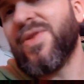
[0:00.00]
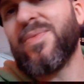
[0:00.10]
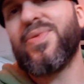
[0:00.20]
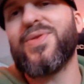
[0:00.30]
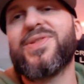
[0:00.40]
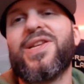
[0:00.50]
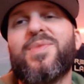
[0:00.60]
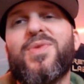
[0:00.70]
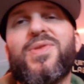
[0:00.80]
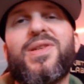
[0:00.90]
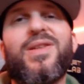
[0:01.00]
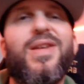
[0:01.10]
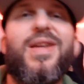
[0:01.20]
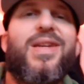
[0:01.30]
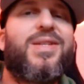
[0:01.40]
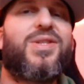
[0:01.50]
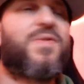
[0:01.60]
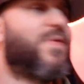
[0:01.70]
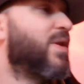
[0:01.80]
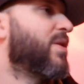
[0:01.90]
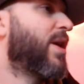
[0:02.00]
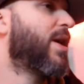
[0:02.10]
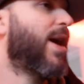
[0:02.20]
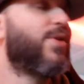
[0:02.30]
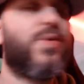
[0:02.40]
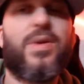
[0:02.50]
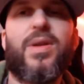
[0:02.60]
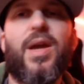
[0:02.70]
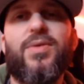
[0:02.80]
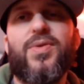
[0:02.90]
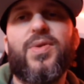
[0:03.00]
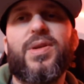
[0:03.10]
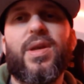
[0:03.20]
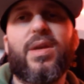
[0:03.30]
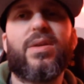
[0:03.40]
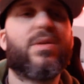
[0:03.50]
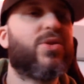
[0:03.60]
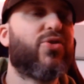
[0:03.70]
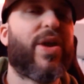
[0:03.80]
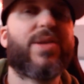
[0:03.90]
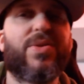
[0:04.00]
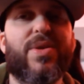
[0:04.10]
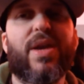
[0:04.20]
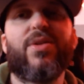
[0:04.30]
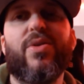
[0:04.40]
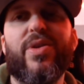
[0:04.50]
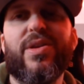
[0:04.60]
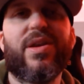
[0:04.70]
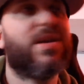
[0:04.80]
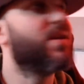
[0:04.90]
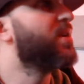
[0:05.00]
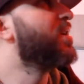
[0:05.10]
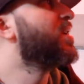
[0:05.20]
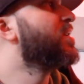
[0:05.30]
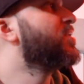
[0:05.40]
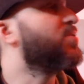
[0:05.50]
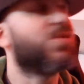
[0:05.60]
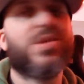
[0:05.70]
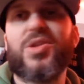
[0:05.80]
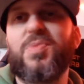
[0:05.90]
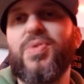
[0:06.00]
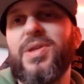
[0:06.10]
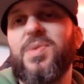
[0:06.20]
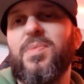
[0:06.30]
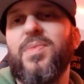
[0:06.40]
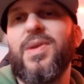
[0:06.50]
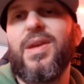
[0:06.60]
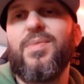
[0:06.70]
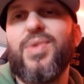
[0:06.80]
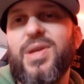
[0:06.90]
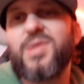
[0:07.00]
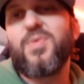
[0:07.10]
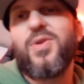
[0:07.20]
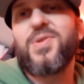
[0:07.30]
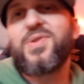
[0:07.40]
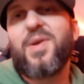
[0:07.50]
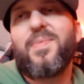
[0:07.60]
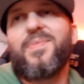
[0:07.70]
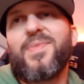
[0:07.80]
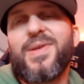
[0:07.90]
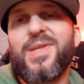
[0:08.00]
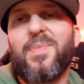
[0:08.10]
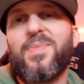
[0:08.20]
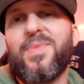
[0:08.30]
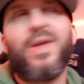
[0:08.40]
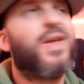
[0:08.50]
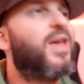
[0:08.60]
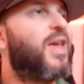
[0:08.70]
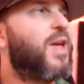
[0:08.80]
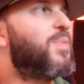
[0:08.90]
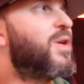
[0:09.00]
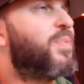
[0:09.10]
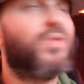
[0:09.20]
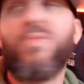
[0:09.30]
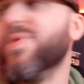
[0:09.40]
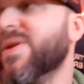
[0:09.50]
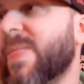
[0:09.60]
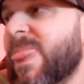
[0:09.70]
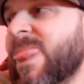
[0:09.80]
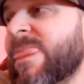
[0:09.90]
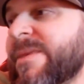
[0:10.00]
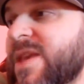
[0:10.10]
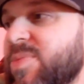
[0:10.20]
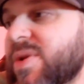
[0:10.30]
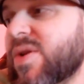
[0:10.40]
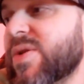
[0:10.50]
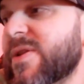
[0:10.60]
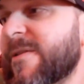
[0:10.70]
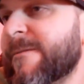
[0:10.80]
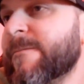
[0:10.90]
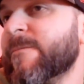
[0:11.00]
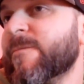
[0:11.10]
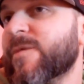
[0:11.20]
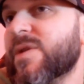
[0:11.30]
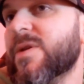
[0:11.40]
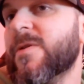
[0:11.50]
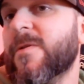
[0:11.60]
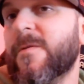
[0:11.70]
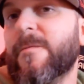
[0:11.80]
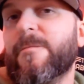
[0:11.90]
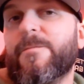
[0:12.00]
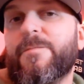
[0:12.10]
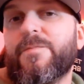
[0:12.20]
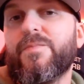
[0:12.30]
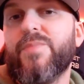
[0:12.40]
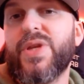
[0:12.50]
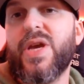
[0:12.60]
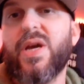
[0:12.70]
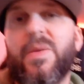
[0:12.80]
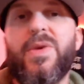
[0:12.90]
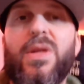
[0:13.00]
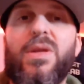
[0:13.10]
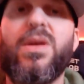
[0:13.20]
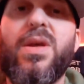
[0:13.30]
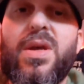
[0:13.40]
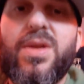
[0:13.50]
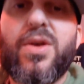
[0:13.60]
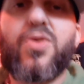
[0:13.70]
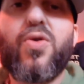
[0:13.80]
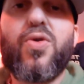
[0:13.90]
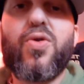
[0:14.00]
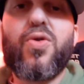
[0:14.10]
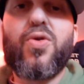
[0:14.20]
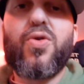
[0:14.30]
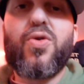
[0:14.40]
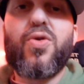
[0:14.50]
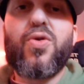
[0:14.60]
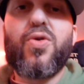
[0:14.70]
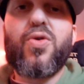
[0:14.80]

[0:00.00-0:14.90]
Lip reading: pulsating music. It's just fun. Like I don't do it to like trance or techno or anything. I usually just play some Biggie Smalls or something amp me up a little bit, keep it going. But yeah, I mean, the cool thing is,